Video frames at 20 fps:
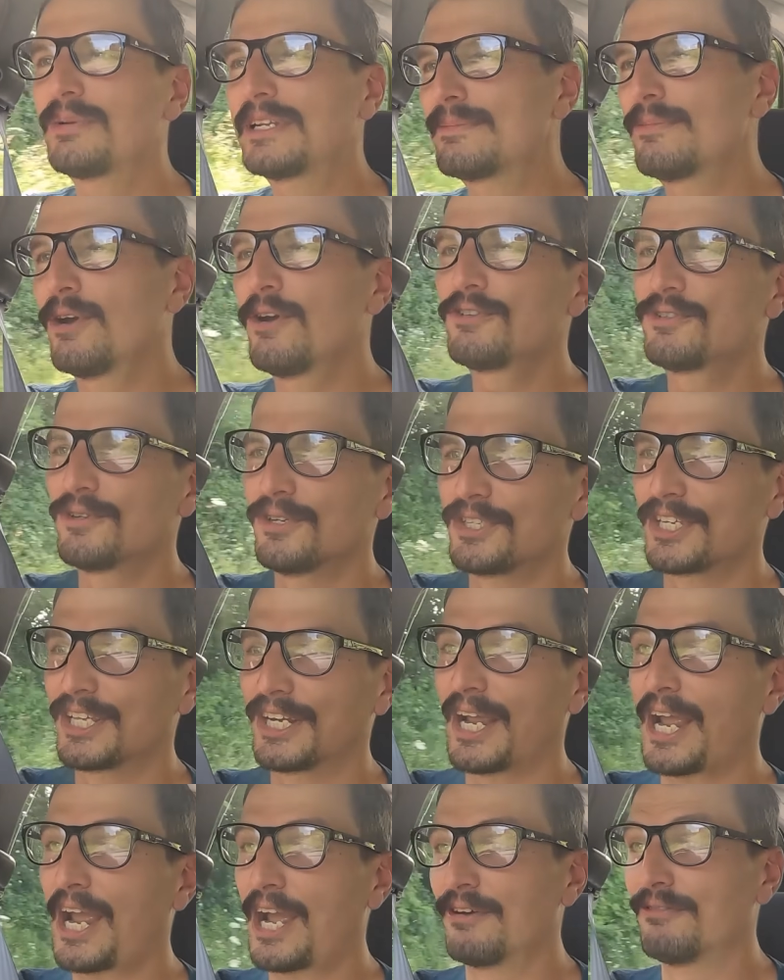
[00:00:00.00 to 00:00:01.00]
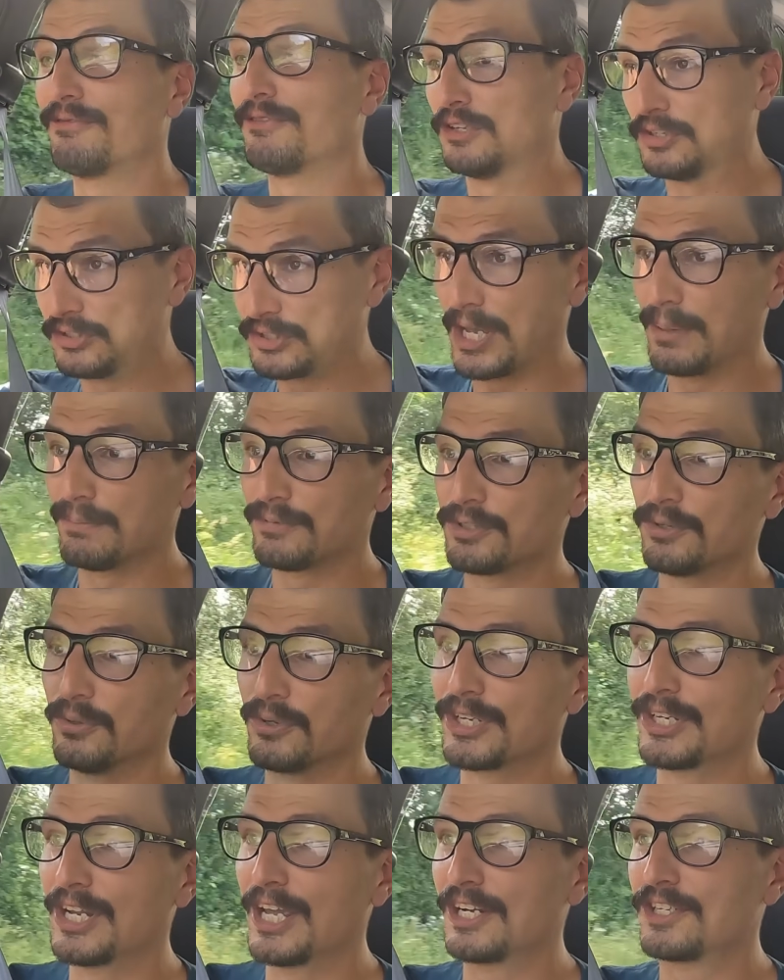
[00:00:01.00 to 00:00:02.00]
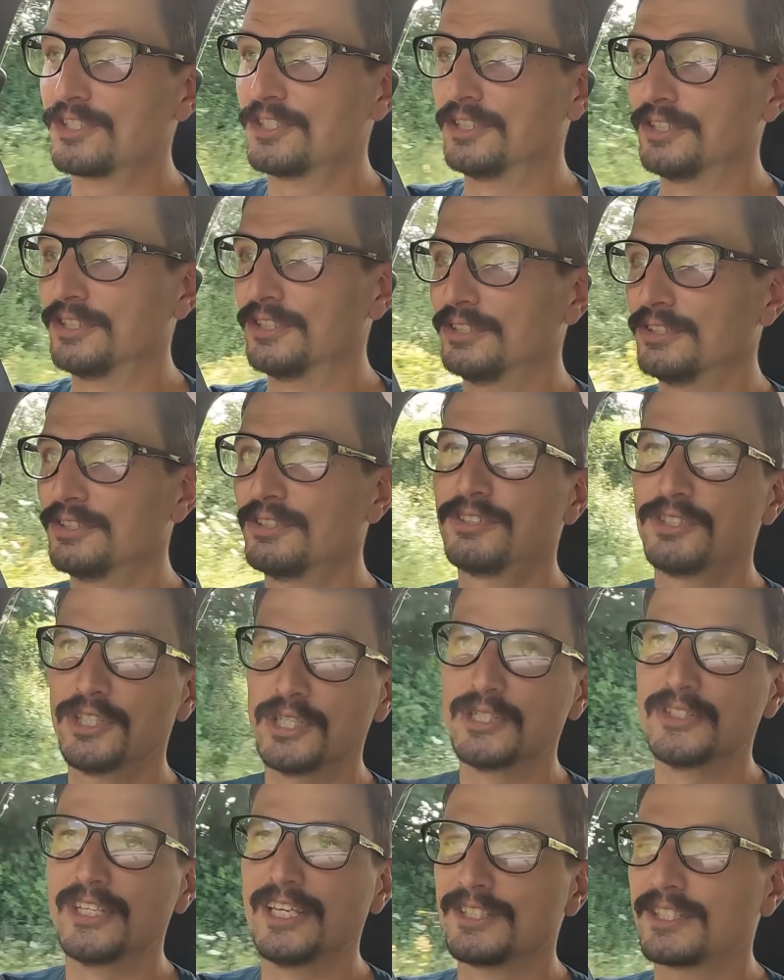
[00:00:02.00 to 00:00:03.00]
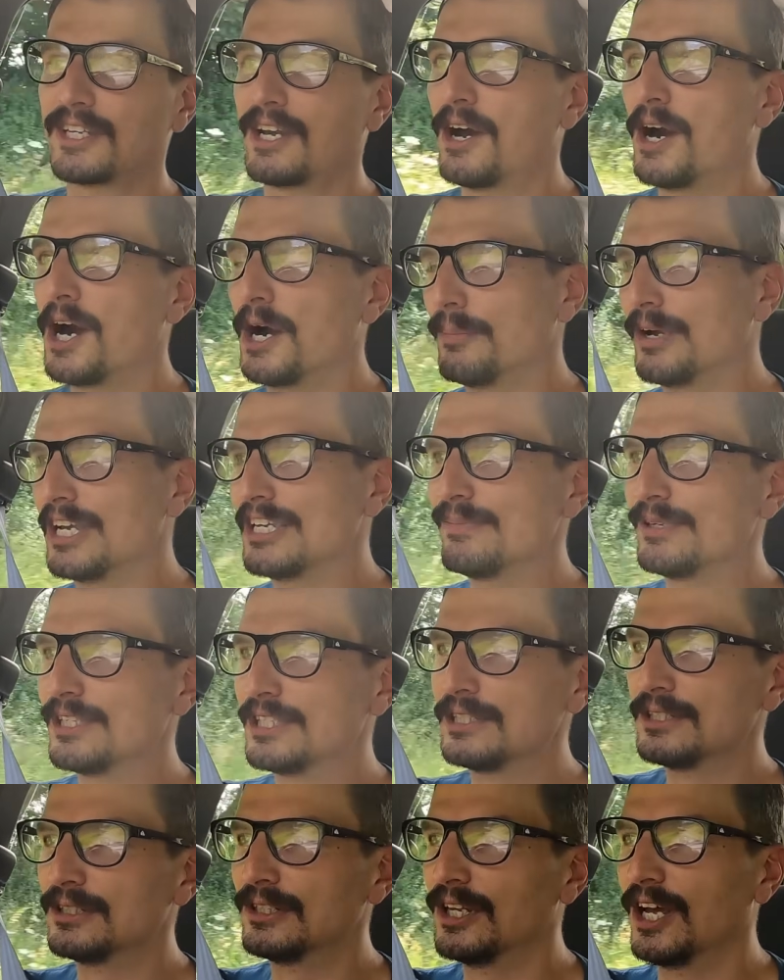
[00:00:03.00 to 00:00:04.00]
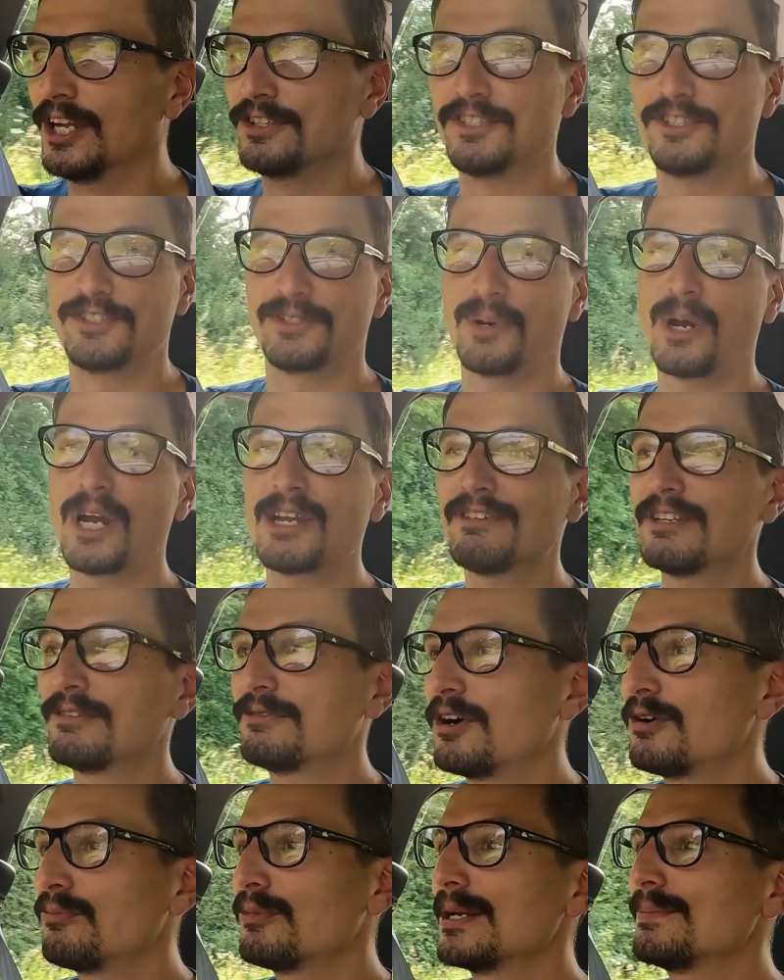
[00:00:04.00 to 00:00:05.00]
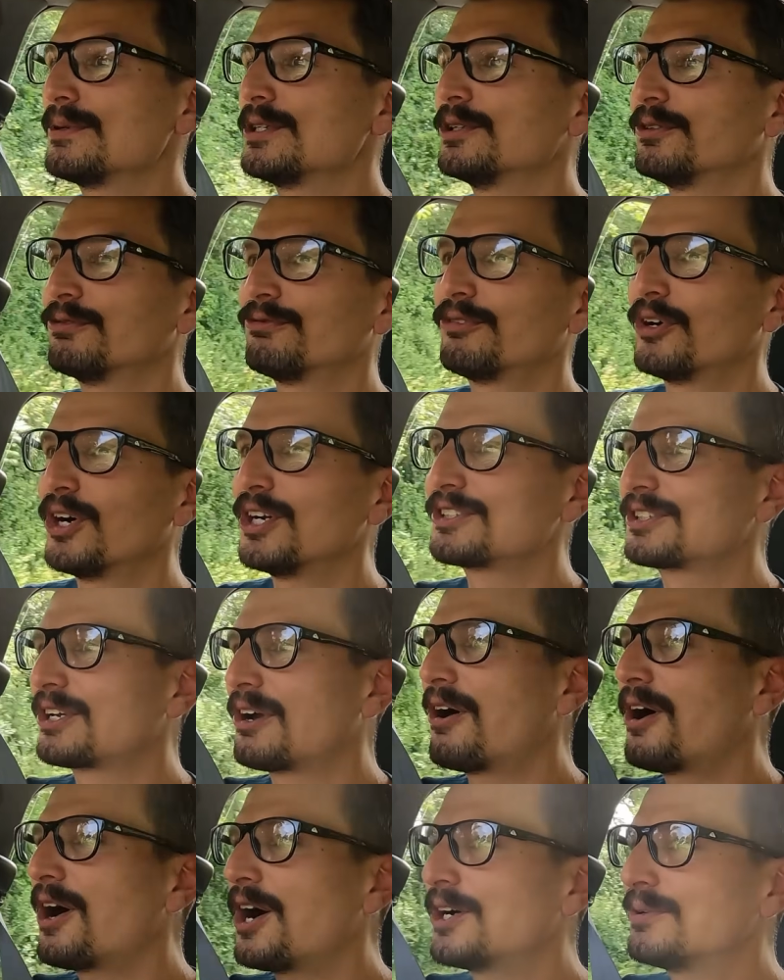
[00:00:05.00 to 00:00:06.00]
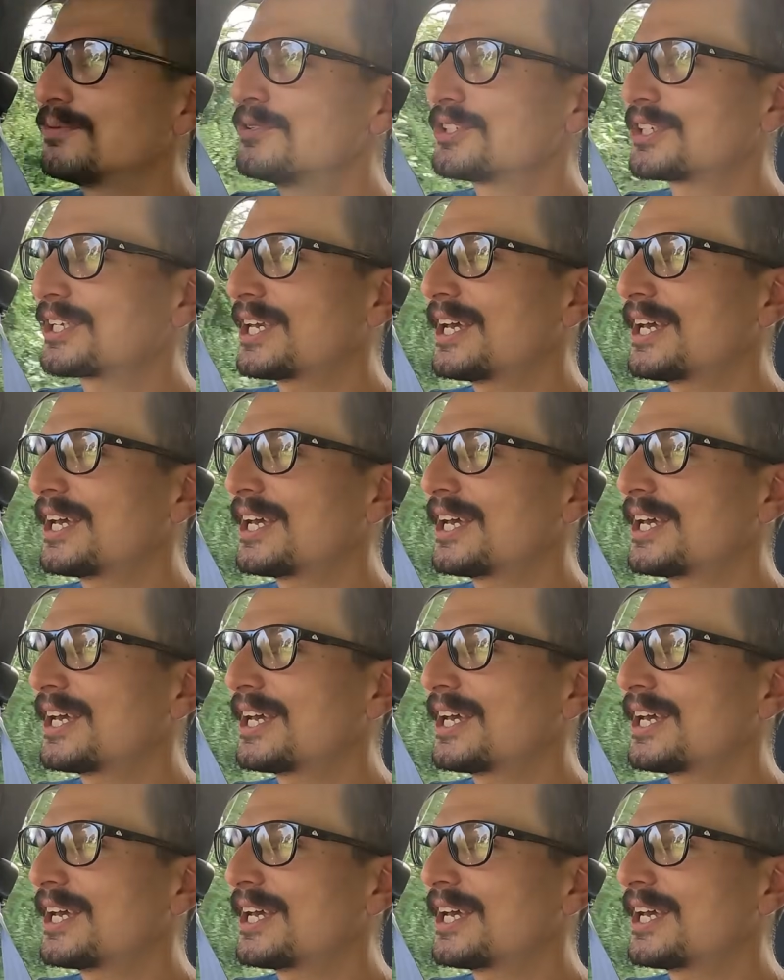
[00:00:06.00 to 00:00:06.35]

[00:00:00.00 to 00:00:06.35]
many motorists are going to have some sort of connection to this car. Maybe you learnt to drive in one, maybe your first car was a